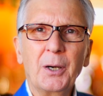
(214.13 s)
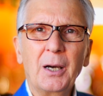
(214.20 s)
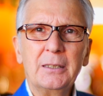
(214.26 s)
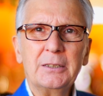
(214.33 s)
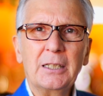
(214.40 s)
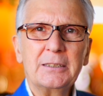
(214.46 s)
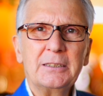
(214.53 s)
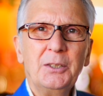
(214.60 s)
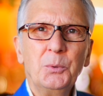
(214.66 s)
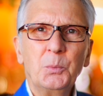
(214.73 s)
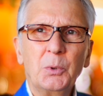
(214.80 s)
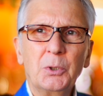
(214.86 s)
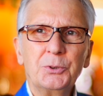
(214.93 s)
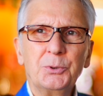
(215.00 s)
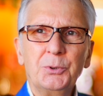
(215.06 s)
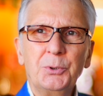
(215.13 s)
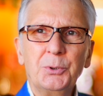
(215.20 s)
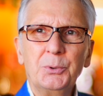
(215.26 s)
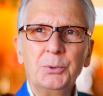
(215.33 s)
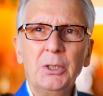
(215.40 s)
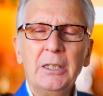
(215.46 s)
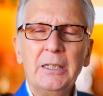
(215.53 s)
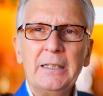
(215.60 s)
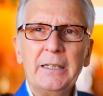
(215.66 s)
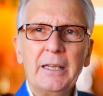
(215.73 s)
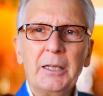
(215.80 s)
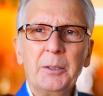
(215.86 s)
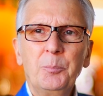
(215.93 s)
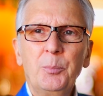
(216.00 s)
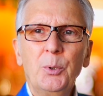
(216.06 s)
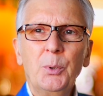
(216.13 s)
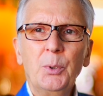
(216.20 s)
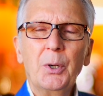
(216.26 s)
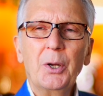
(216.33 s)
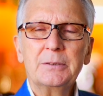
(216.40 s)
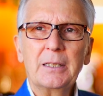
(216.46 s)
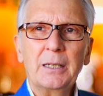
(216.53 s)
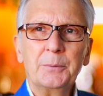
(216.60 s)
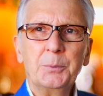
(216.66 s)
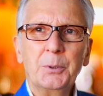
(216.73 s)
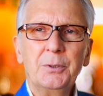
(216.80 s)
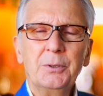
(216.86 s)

I didn't want to do a book that would,